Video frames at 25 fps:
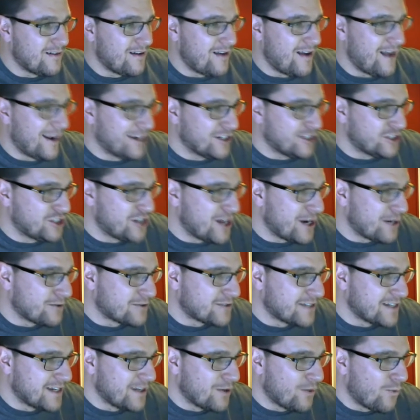and
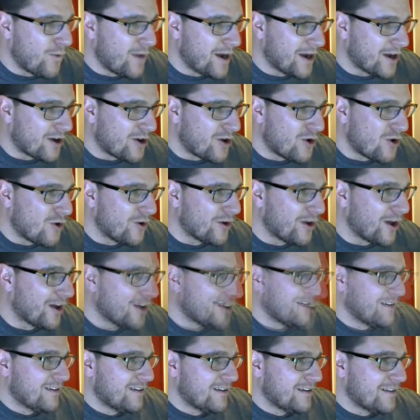Chelsea win a corner.
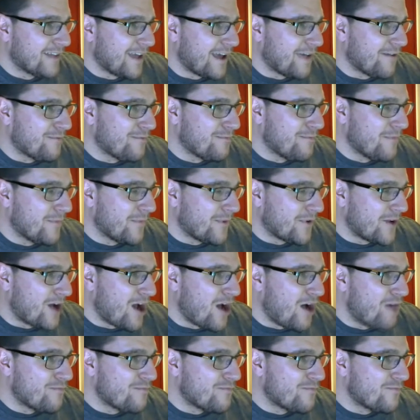They have
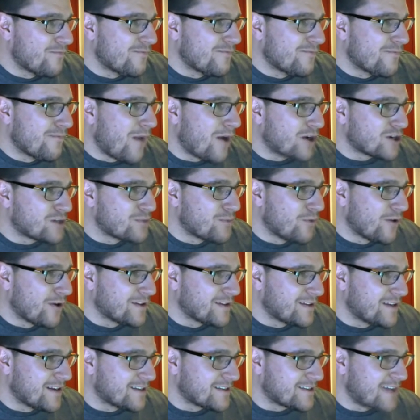come much more into
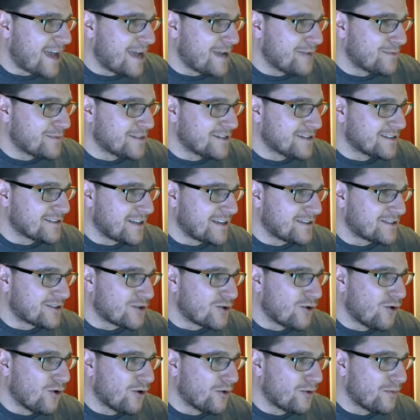this game since they
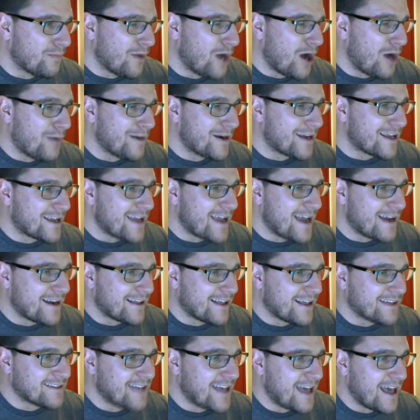scored. Barman again
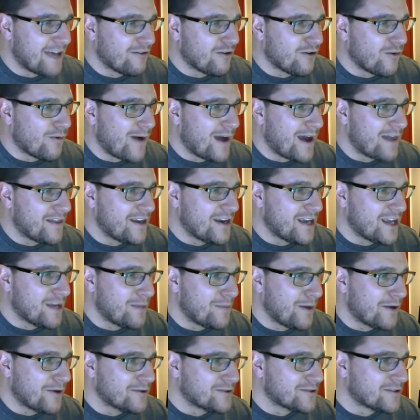gets the header away at the near
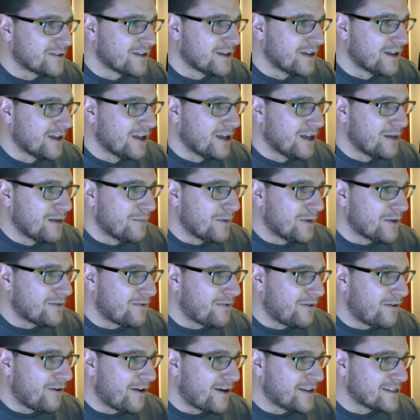post. But it's
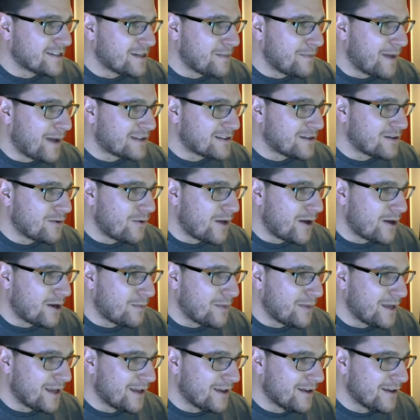Florenzi, back to
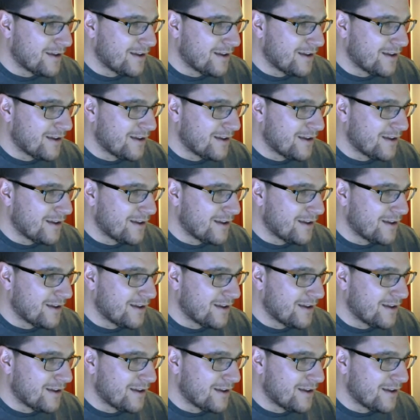Juanapi.